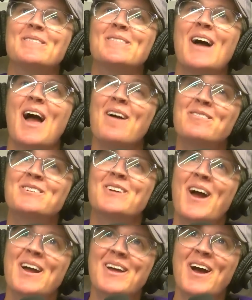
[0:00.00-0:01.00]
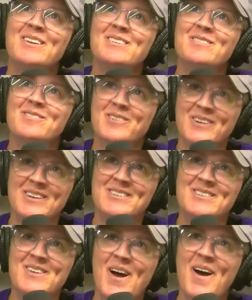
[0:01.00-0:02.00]
after I got
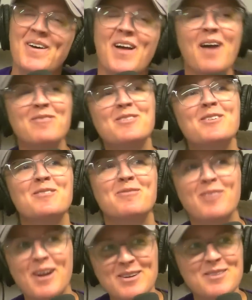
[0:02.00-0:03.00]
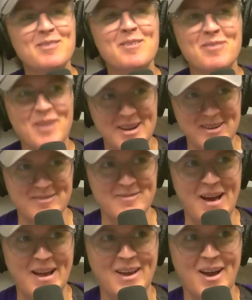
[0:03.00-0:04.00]
divorced, uh, after a friend of a friend of
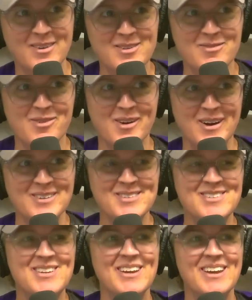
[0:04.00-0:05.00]
mine got divorced,